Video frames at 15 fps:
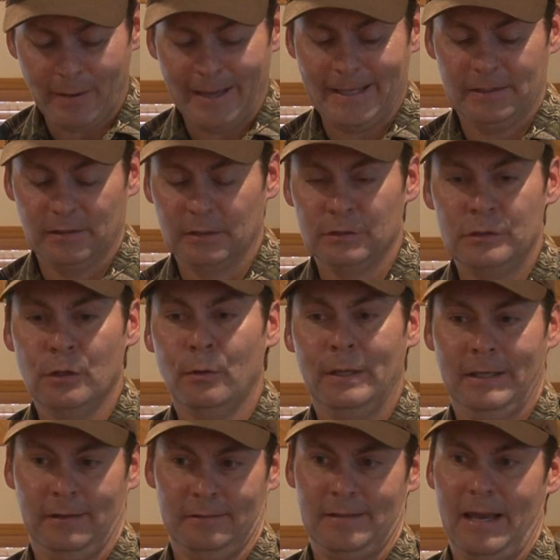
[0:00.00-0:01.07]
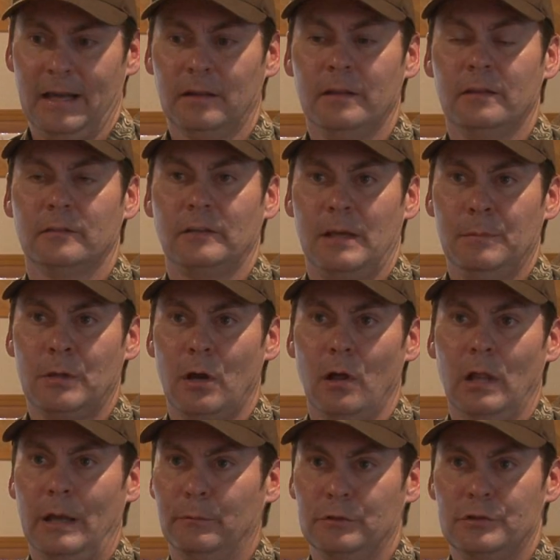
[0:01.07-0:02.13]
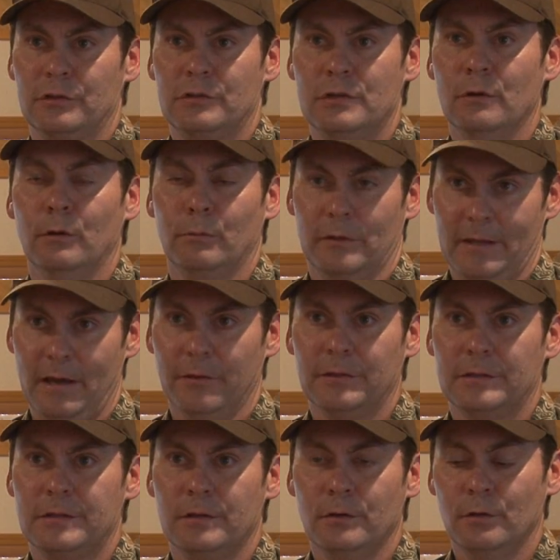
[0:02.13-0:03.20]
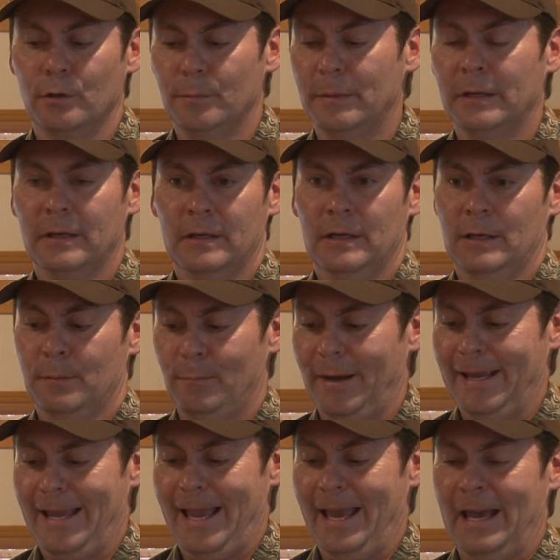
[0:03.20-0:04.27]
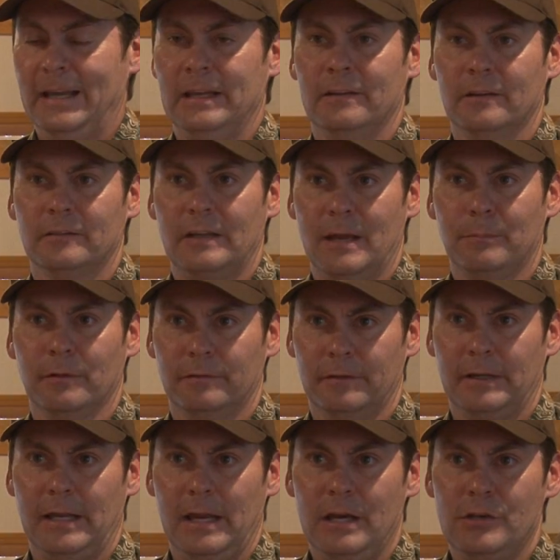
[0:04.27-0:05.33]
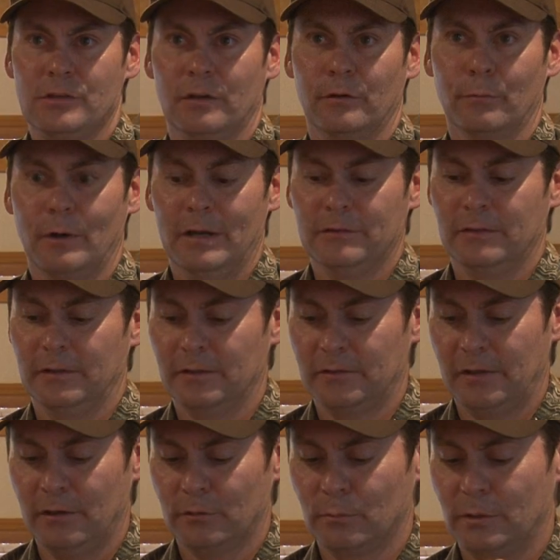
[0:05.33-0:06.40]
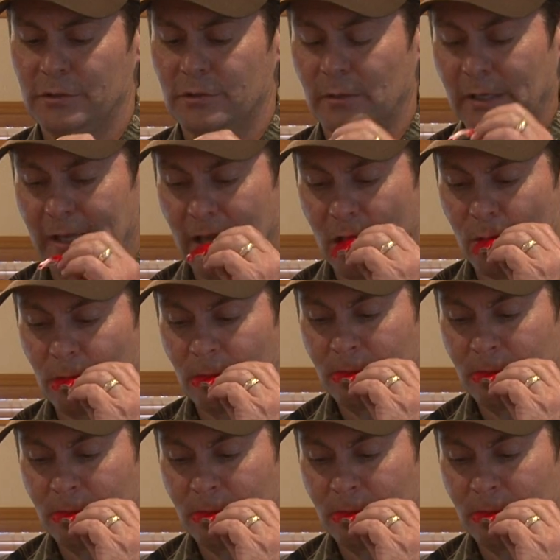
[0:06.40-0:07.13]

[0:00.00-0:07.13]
by doing exactly the same call I was just doing without the tube, by adding this amplification and resonance, here's what you get.